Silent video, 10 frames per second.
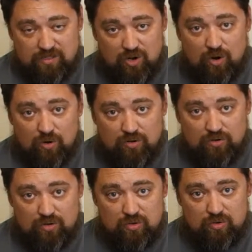current
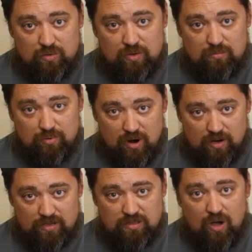new
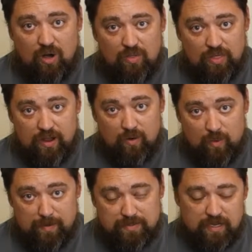products on their
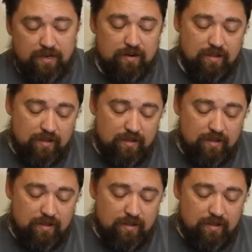website,